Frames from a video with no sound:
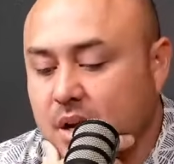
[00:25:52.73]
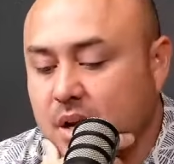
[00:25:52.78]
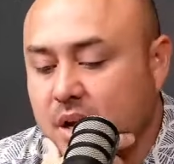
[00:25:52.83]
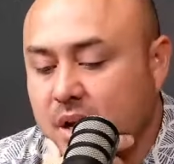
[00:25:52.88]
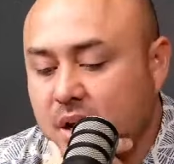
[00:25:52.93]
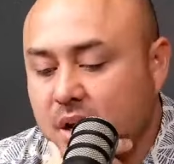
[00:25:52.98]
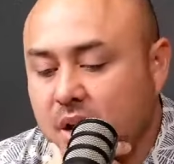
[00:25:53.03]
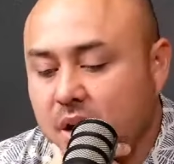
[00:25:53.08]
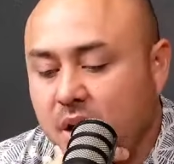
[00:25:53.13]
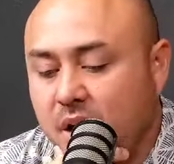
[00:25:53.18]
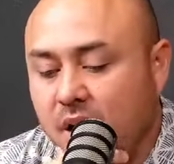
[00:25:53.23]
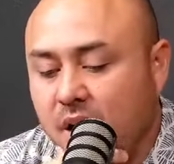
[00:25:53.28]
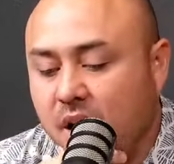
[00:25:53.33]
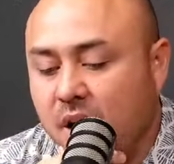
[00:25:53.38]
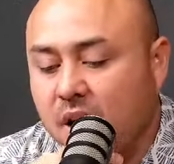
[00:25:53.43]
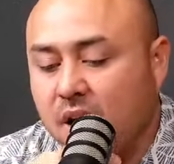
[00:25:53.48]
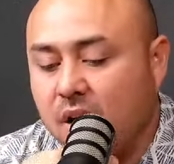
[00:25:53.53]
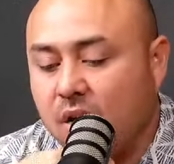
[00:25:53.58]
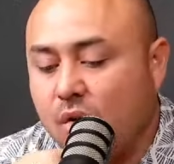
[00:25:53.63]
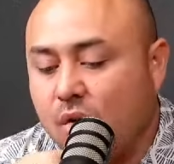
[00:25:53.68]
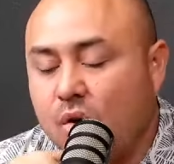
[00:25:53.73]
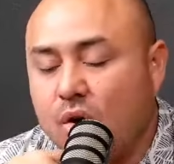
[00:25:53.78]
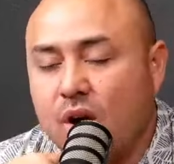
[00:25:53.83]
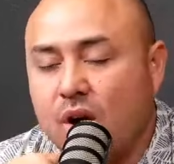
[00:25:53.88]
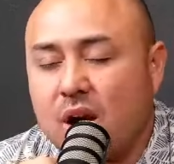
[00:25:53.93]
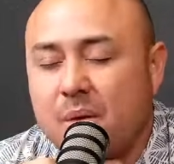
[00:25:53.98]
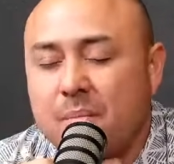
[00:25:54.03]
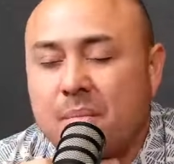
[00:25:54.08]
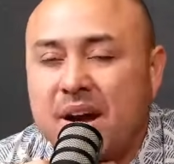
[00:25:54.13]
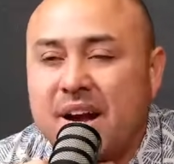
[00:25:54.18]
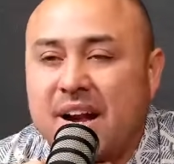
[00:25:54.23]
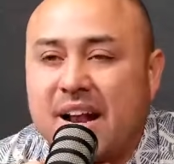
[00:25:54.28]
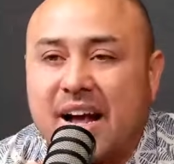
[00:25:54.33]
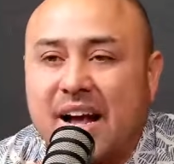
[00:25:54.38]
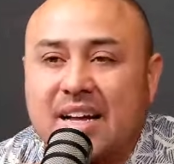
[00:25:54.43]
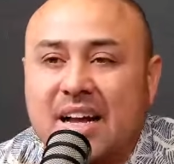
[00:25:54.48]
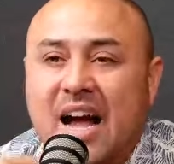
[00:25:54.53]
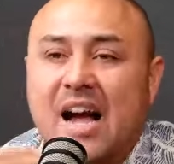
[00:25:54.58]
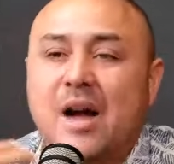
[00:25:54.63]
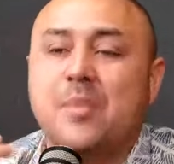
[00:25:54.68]
Or I might
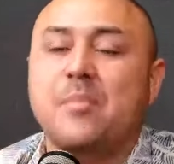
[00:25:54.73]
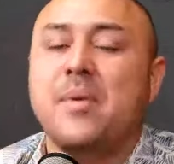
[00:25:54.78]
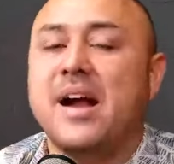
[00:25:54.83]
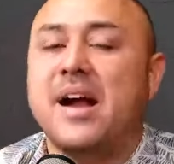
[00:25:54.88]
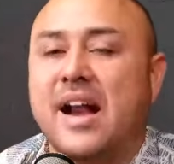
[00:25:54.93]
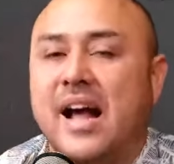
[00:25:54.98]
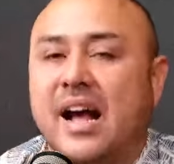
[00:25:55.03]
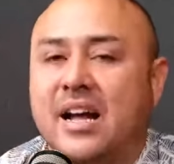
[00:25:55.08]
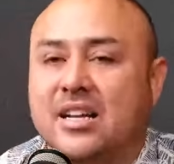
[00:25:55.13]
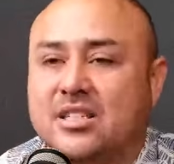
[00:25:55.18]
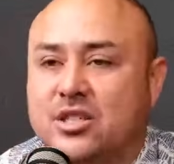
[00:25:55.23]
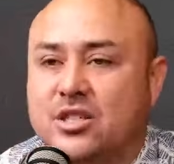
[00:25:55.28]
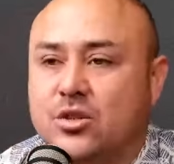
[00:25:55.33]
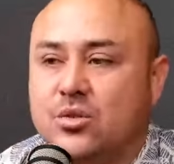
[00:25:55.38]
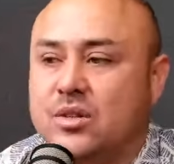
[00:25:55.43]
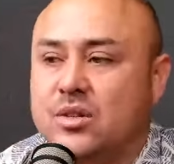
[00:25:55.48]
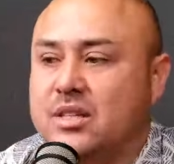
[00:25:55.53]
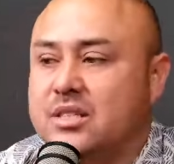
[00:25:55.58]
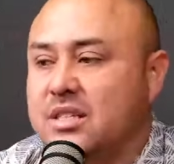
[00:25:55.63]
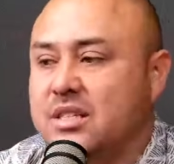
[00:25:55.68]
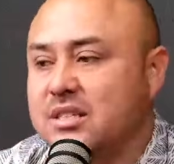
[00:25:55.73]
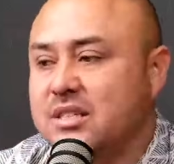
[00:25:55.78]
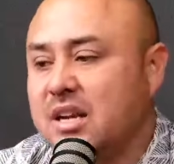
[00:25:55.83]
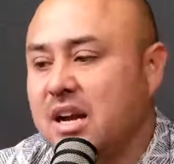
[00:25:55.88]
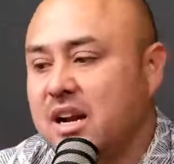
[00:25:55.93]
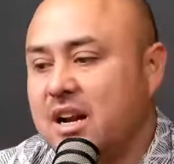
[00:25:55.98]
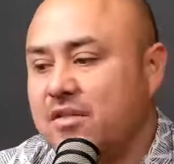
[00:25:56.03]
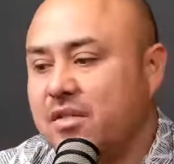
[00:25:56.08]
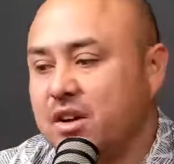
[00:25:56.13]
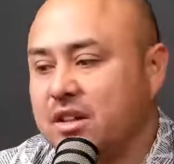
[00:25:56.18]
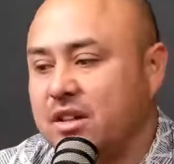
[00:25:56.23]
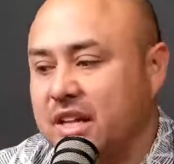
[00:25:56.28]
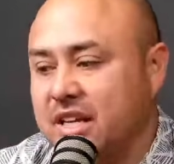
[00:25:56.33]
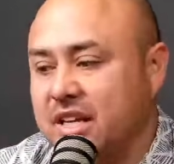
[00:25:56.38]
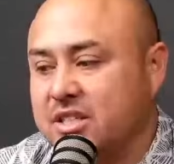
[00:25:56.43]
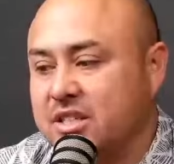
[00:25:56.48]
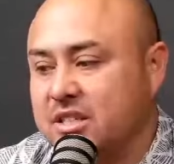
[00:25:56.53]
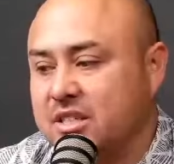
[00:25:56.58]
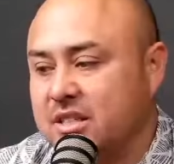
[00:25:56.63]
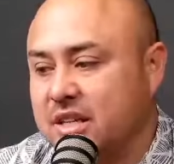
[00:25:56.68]
ask you, and this is kind of
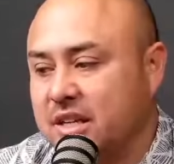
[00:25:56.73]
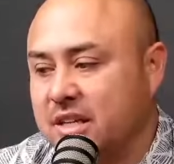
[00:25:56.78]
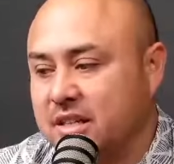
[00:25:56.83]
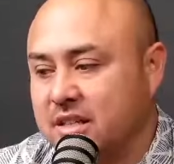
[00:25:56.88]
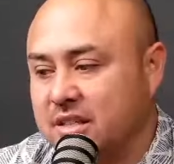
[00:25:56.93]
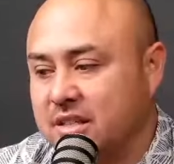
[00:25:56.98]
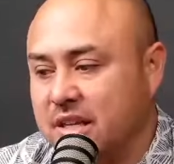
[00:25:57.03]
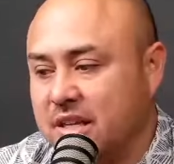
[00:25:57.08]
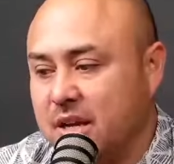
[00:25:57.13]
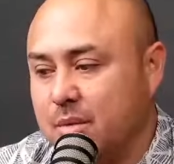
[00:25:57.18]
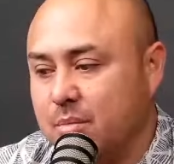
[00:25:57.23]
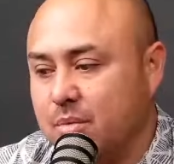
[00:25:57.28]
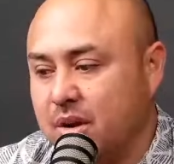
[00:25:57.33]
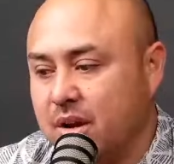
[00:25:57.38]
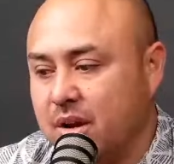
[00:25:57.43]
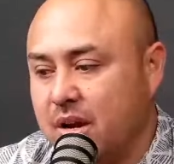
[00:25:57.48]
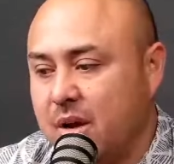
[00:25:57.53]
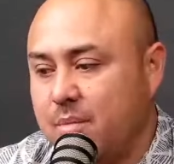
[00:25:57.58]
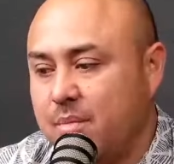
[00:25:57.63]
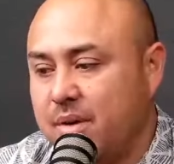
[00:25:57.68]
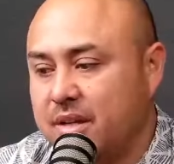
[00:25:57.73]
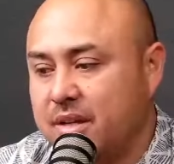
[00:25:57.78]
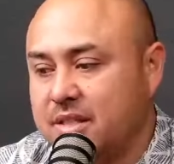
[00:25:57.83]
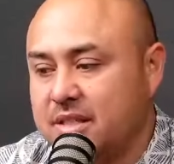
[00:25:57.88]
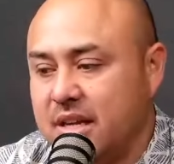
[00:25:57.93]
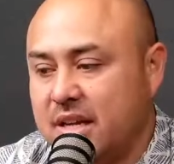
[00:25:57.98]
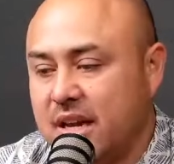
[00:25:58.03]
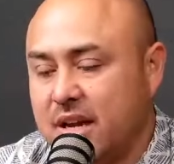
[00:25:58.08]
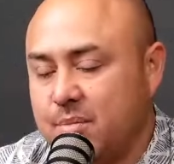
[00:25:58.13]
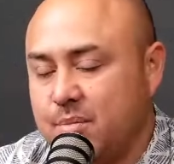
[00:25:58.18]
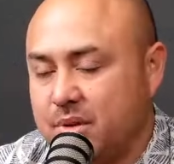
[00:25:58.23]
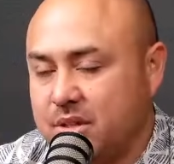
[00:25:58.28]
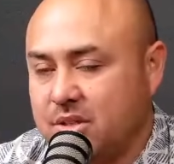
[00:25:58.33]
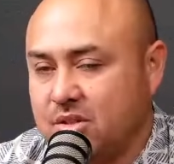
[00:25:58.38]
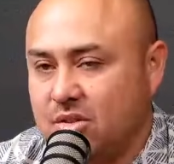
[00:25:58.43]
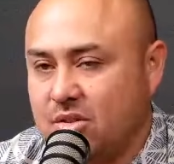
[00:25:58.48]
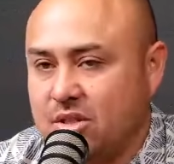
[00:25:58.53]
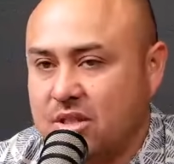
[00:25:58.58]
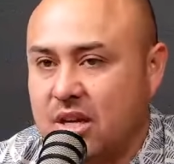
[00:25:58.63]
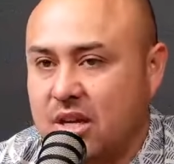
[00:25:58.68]
audacious thing to say, but I might say, hey,
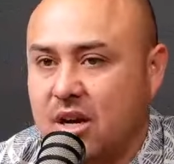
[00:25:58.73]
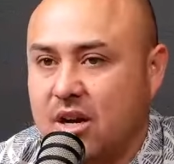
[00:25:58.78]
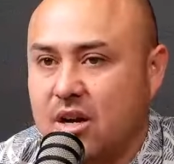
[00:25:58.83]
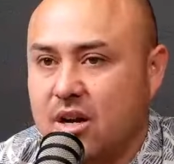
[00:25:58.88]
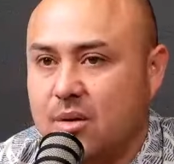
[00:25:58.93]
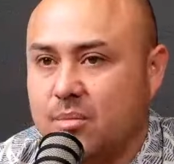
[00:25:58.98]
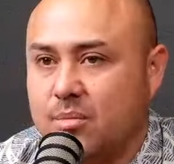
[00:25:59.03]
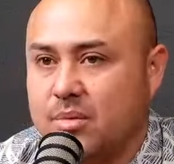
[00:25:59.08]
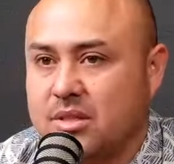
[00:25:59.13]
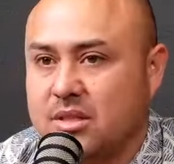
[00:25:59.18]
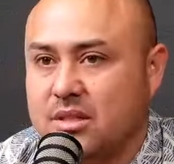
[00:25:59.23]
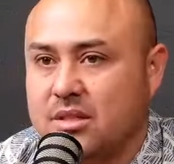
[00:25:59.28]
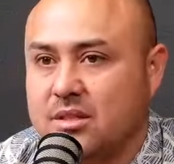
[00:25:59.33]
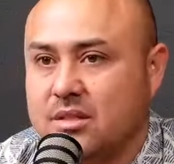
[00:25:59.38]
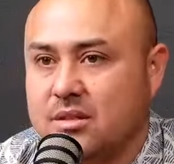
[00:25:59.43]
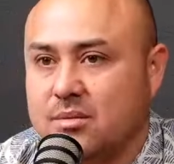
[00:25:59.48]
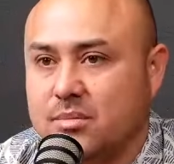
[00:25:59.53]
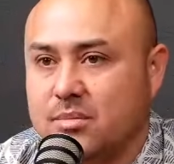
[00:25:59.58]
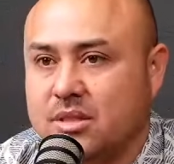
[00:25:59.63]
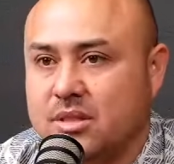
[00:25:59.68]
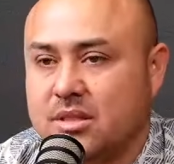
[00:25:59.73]
Mr. Seller and Mrs.